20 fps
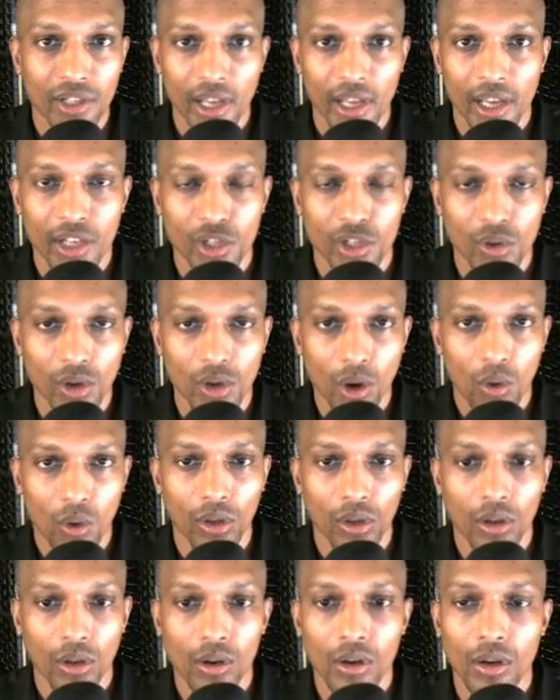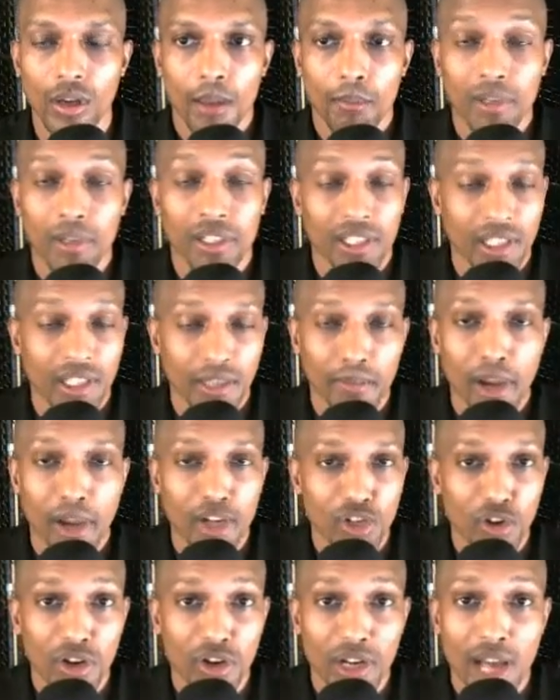it as you go along. But just to make
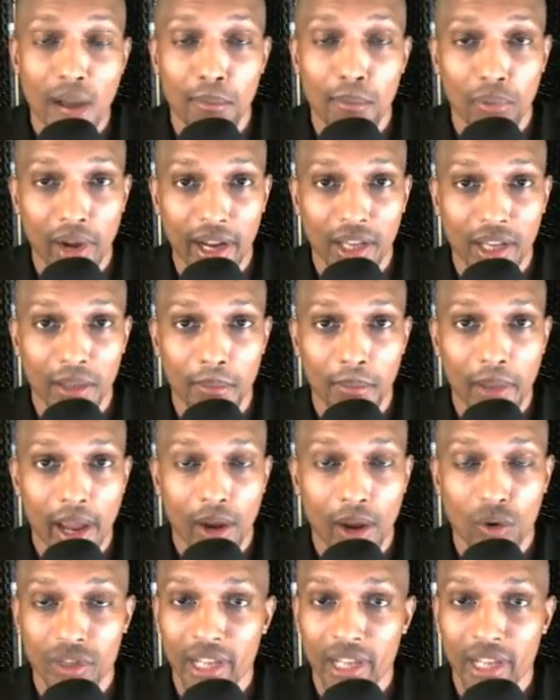sure you're not breaking the bank or